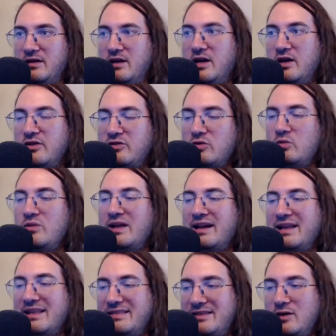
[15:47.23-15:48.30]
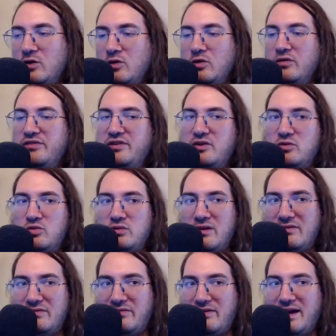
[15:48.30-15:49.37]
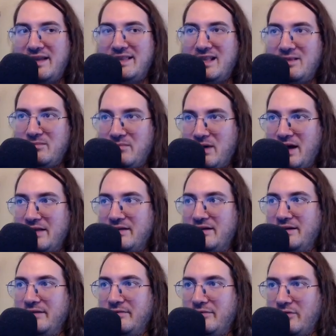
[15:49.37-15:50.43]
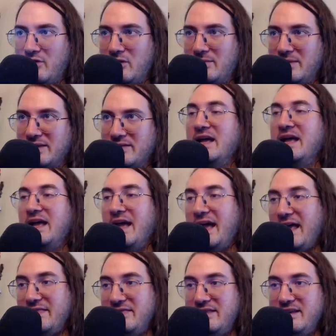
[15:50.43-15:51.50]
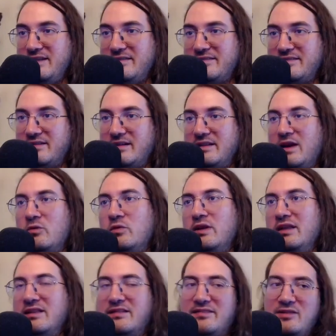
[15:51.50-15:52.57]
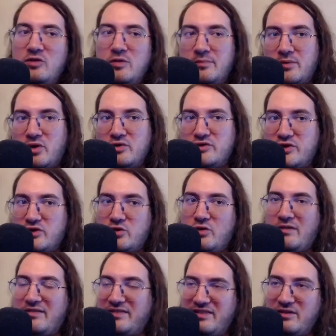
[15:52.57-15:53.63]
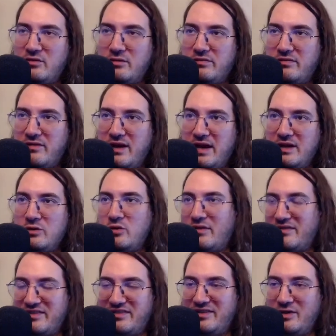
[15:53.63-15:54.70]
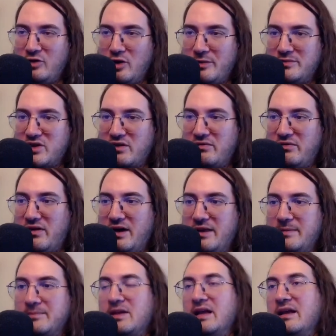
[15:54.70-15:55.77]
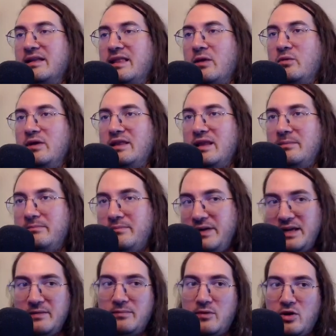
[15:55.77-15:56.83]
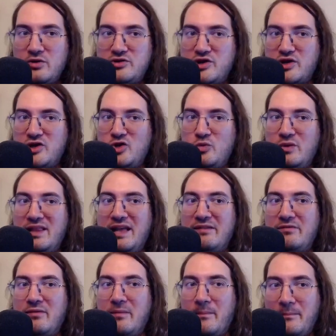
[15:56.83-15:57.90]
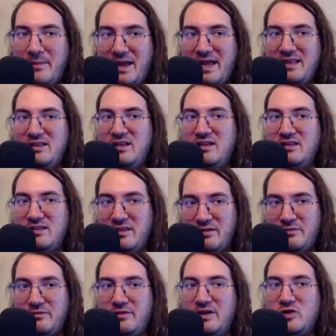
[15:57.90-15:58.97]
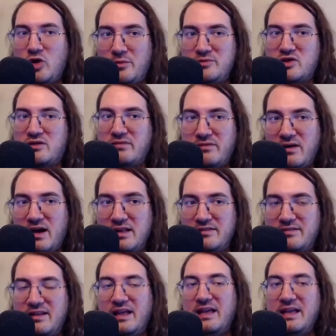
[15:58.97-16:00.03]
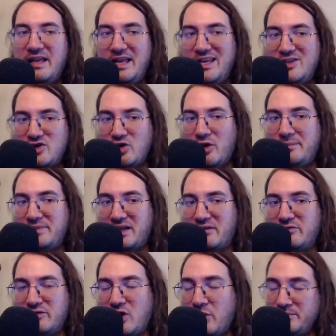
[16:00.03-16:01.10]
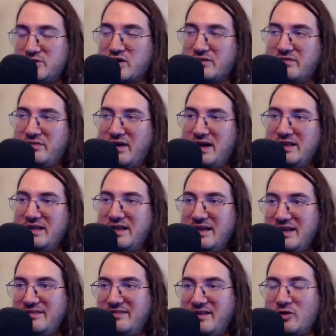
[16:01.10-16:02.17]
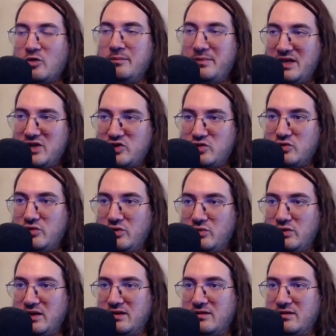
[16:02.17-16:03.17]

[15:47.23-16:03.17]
So we are getting closer to the final binary format. And this, now in a single project, you have a single file, you have a single object file. Now in a big project, you will have many different object files. Each object file is a compilation unit,